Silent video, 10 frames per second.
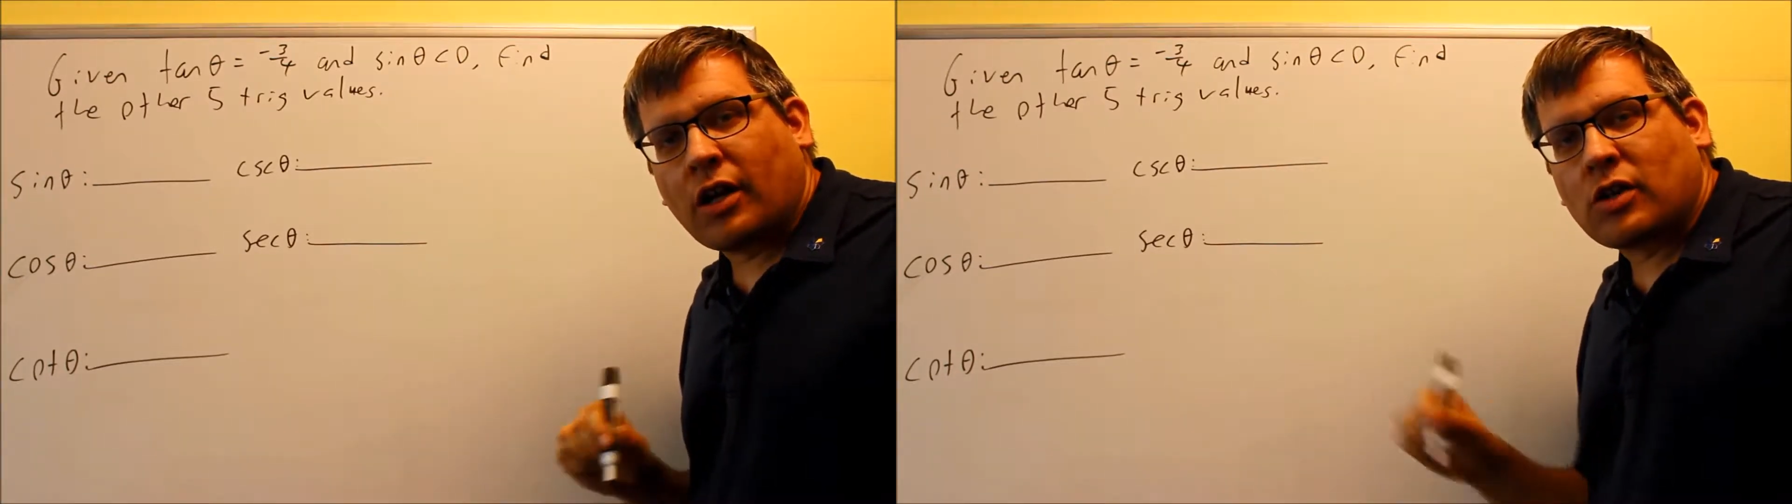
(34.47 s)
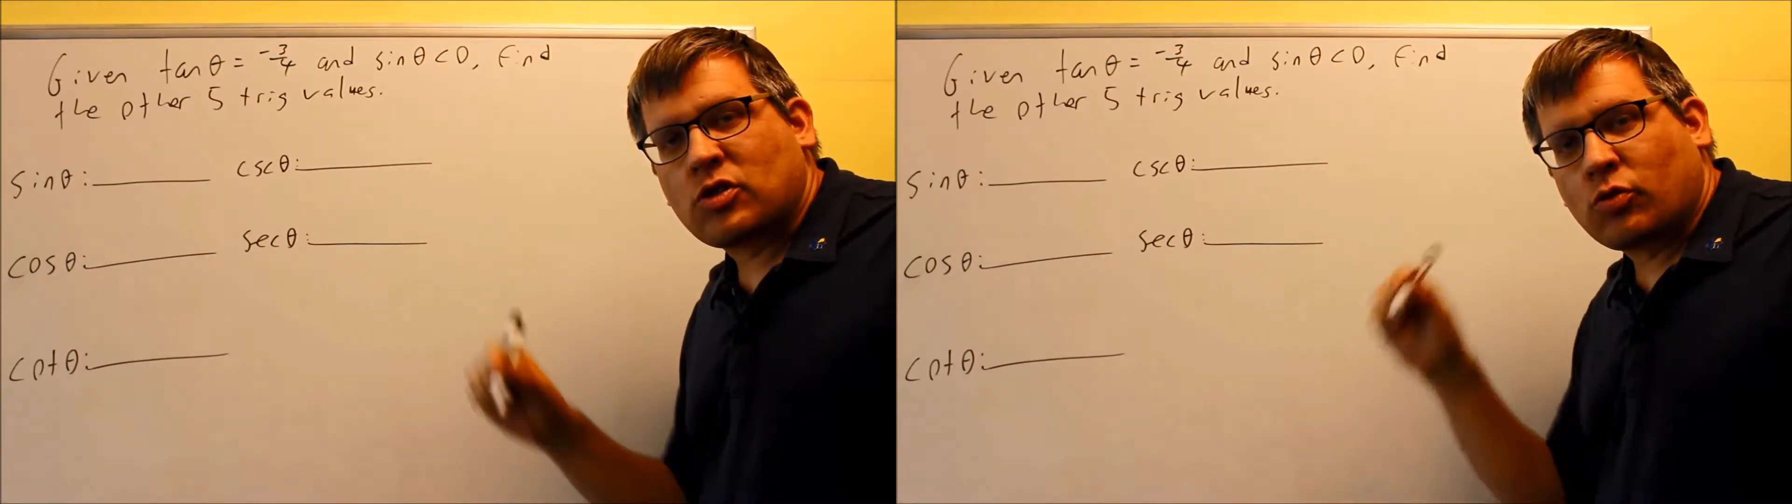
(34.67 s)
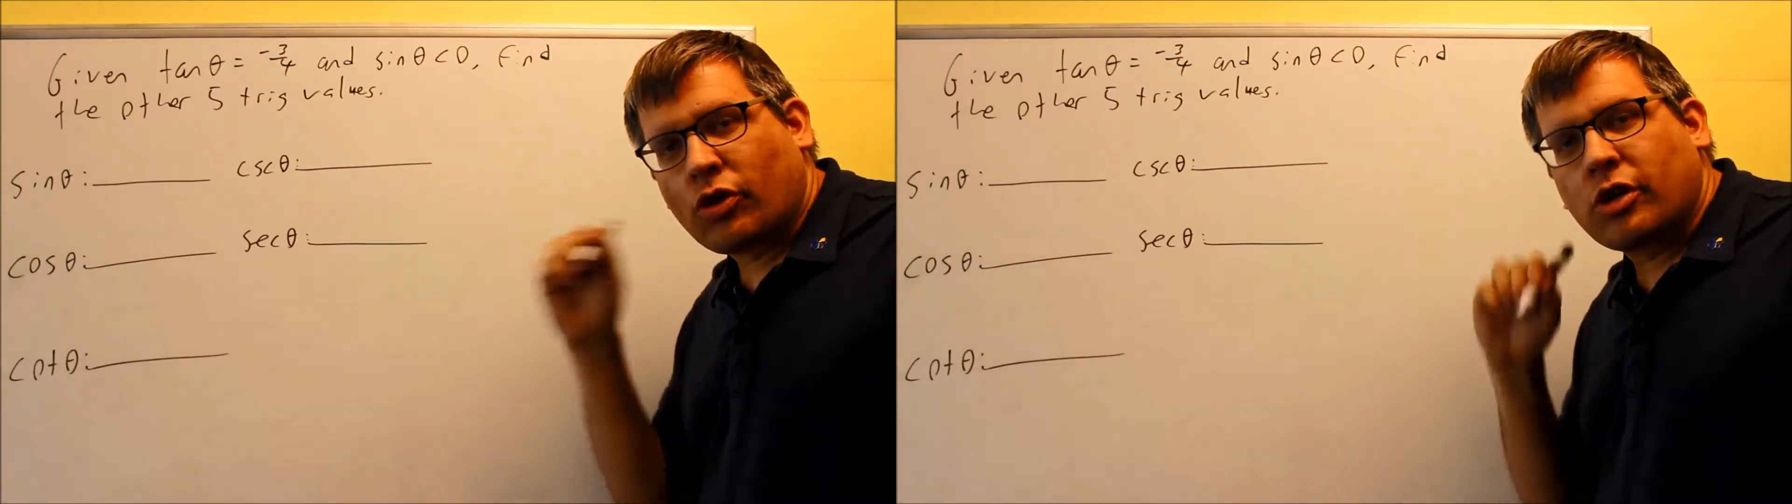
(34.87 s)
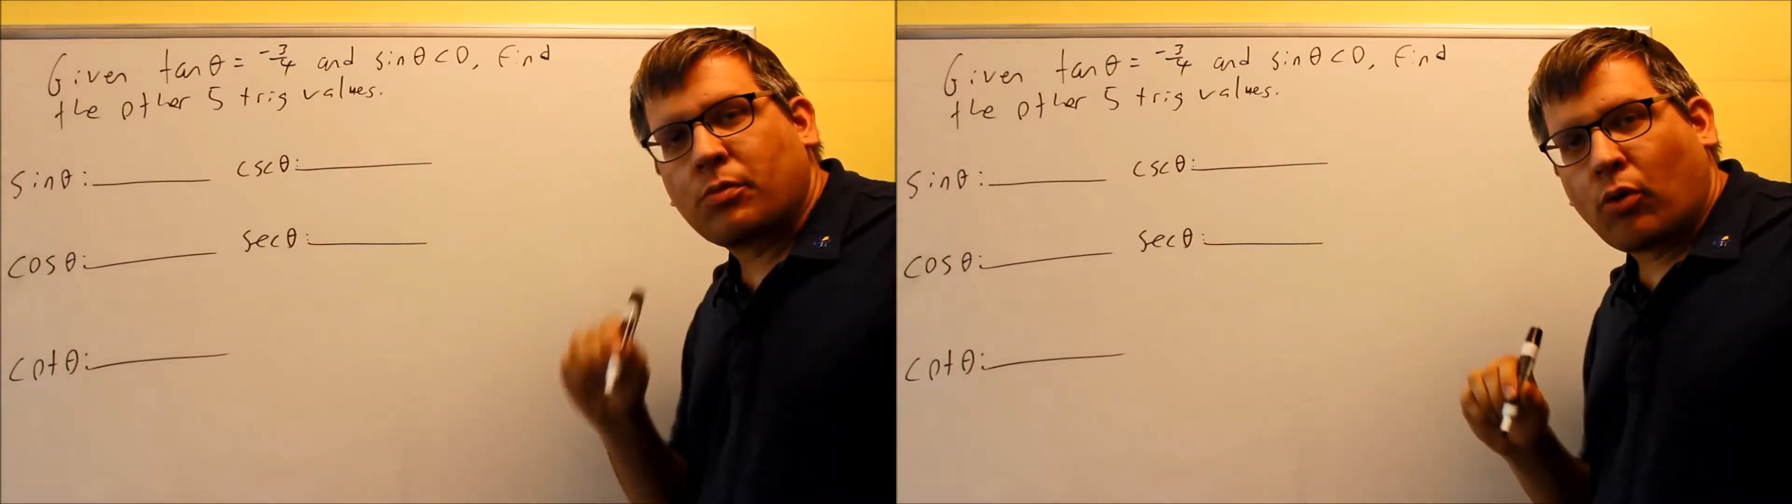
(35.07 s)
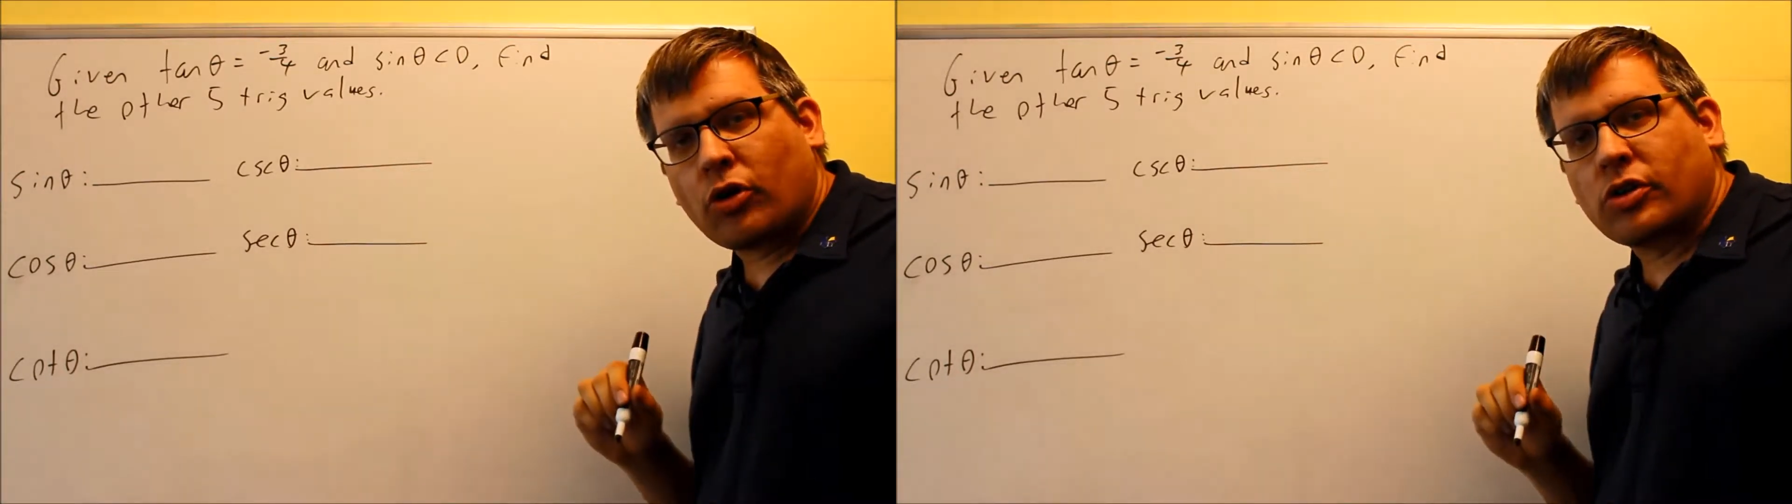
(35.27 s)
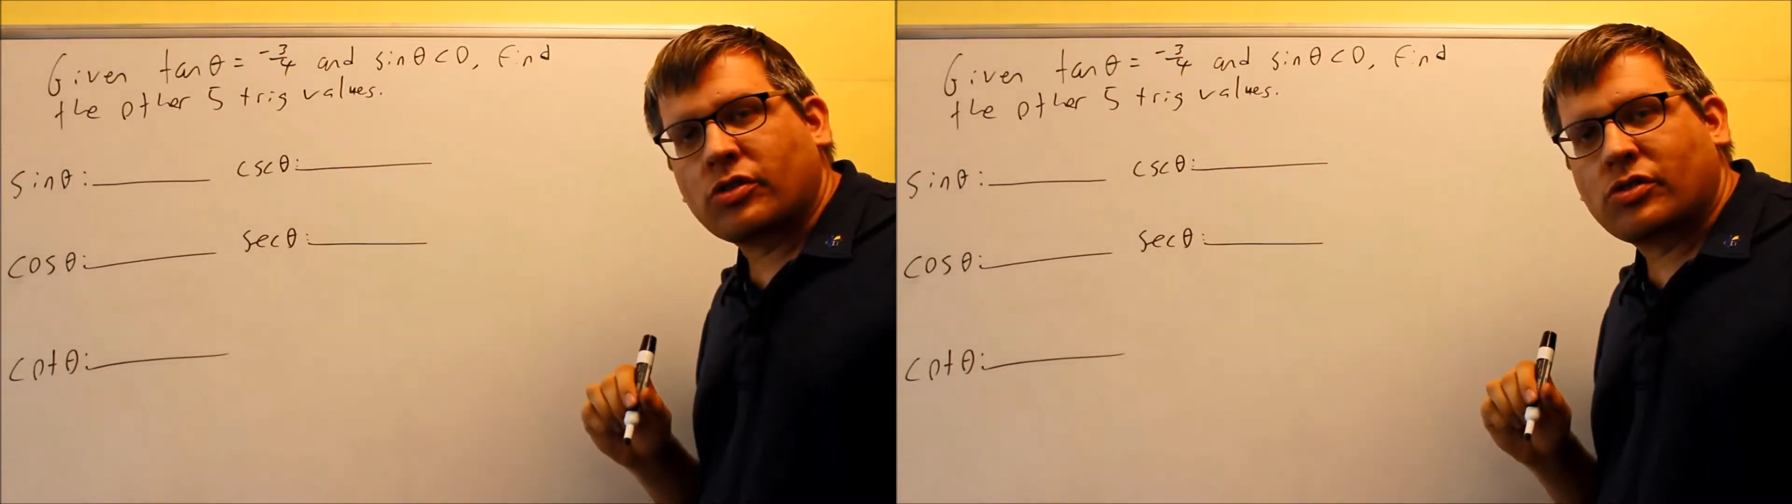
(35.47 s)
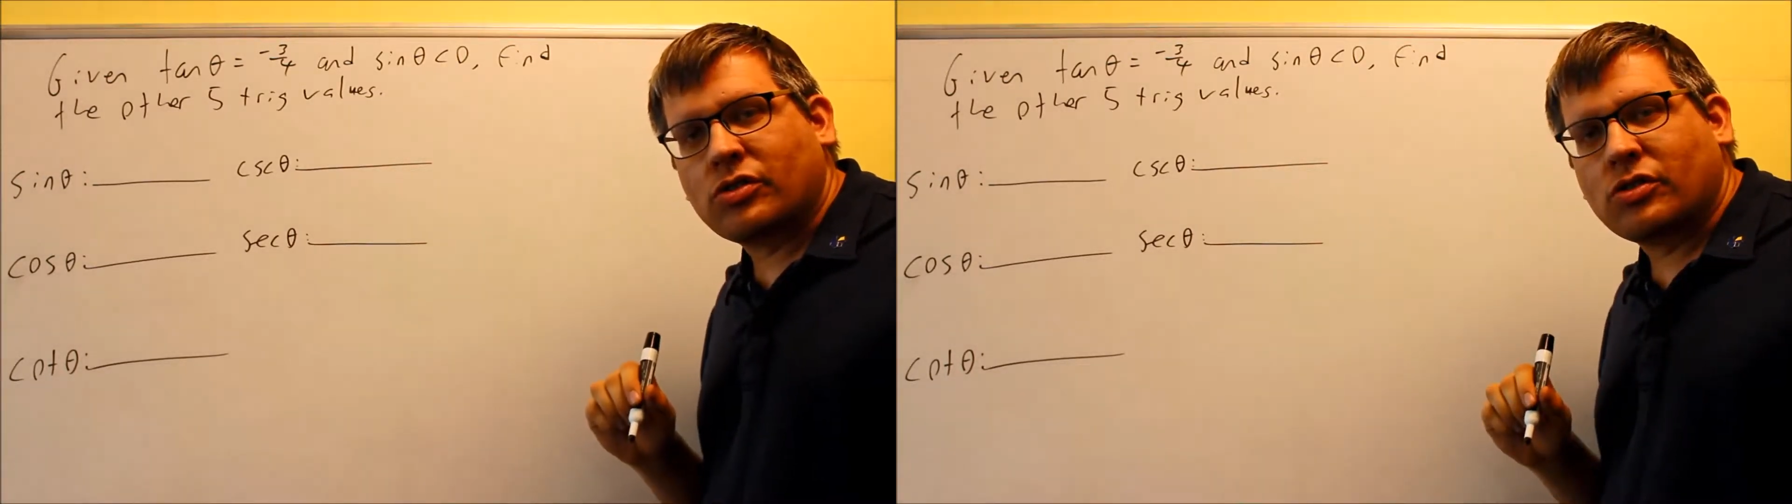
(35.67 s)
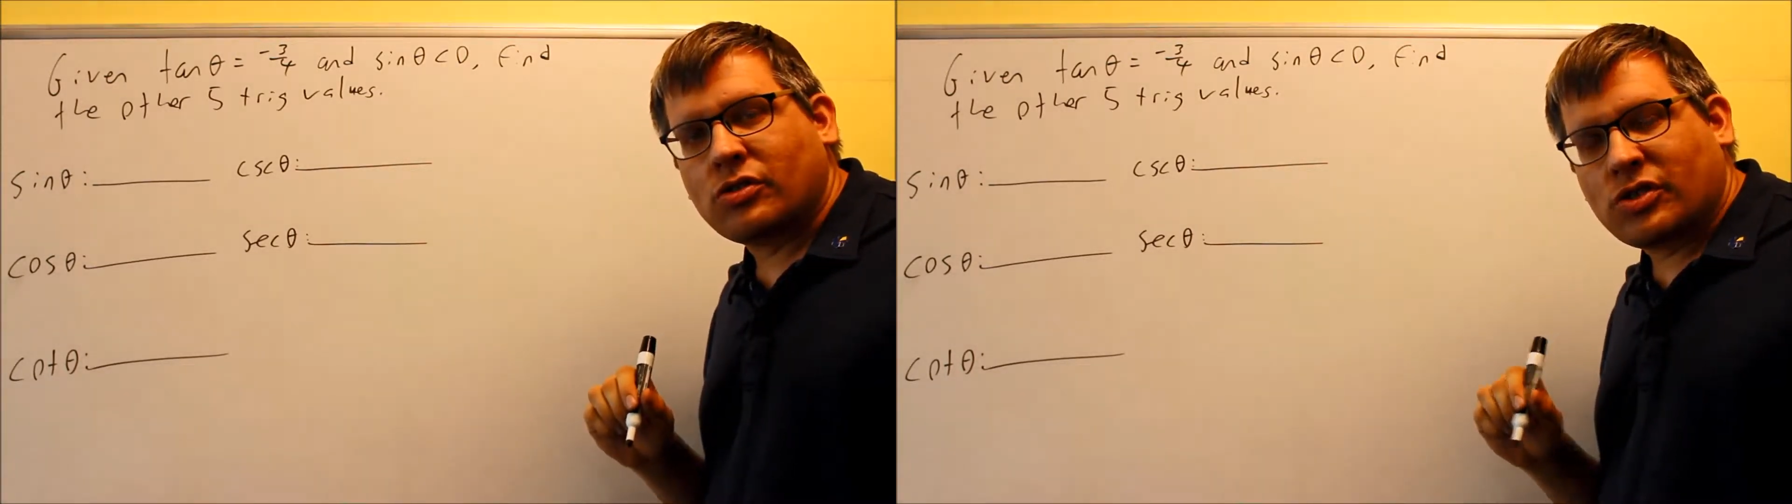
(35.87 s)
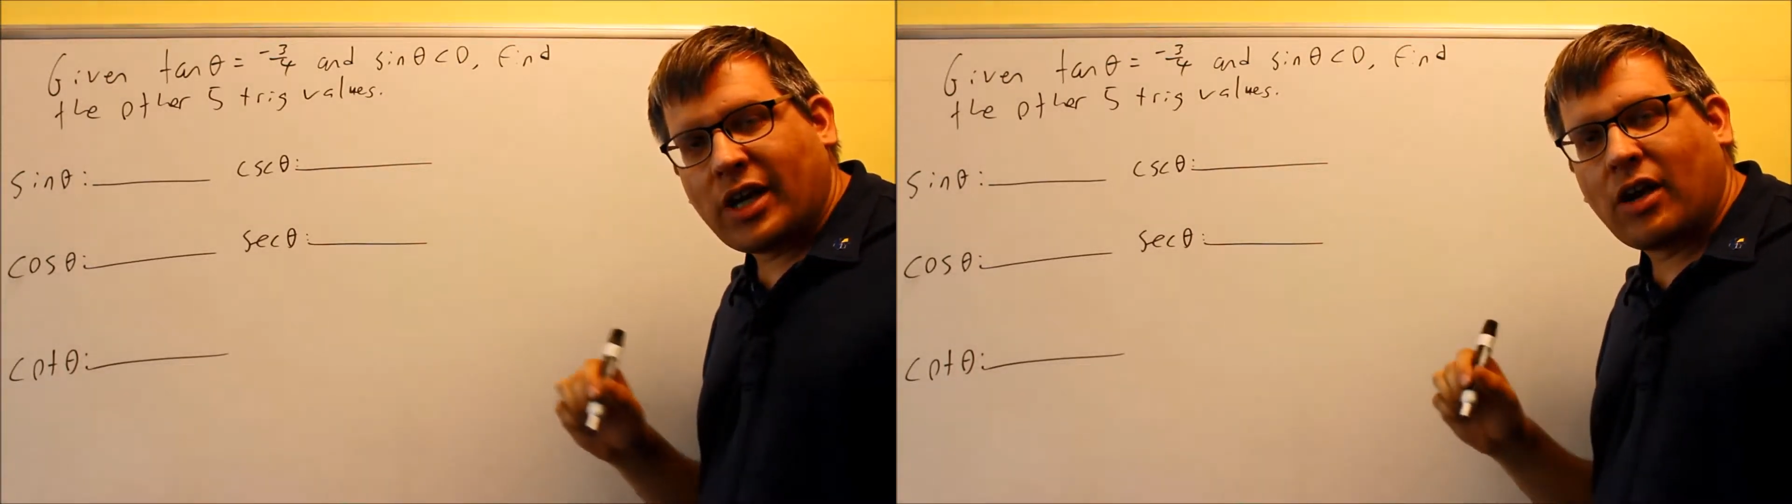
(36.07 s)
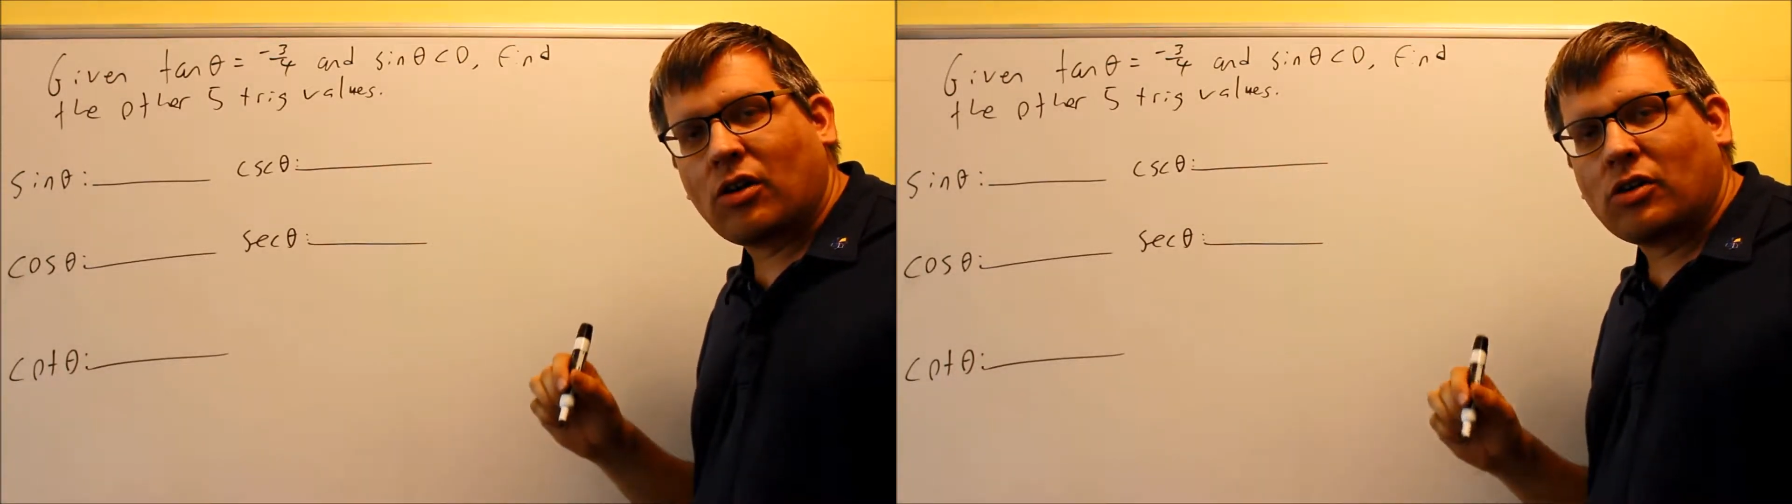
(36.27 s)
And that's really important to
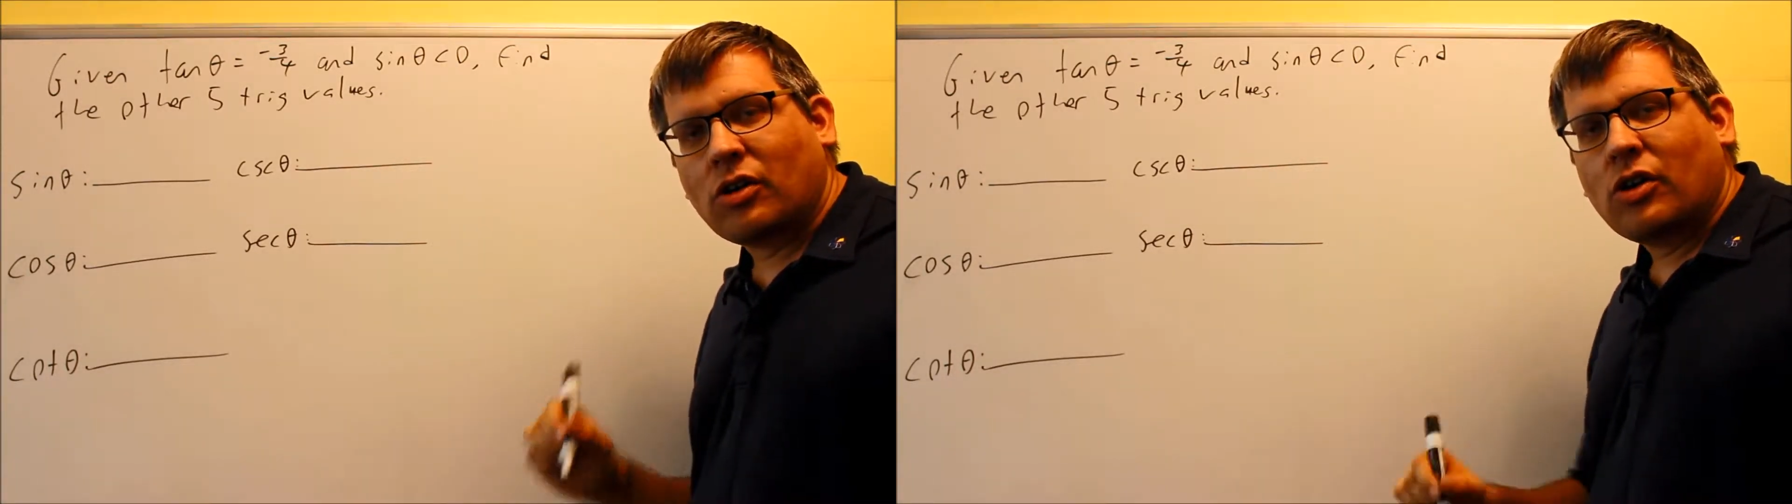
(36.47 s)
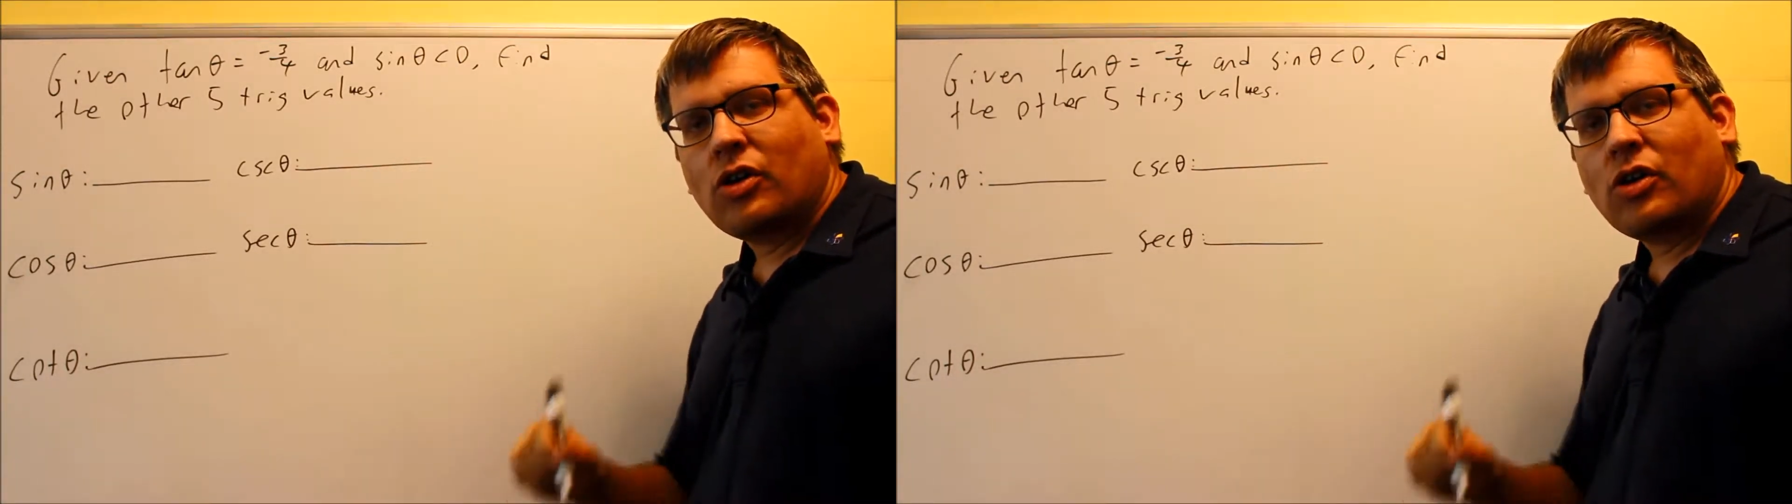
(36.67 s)
tell